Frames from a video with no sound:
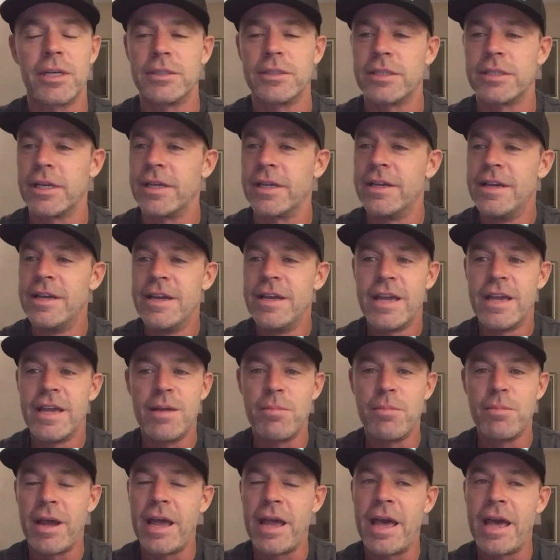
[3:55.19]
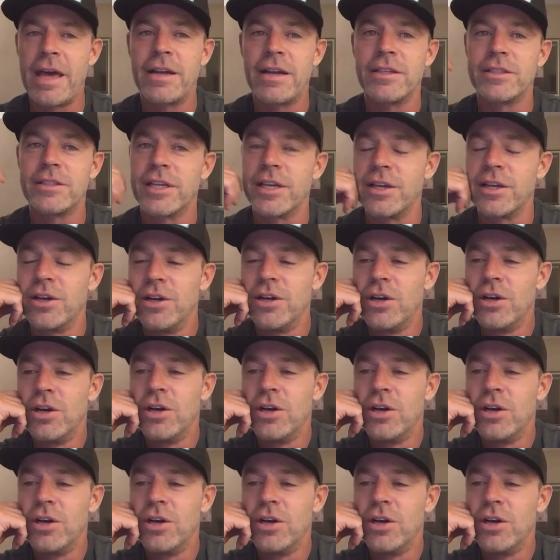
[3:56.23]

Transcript: I was like, in my head, I was like,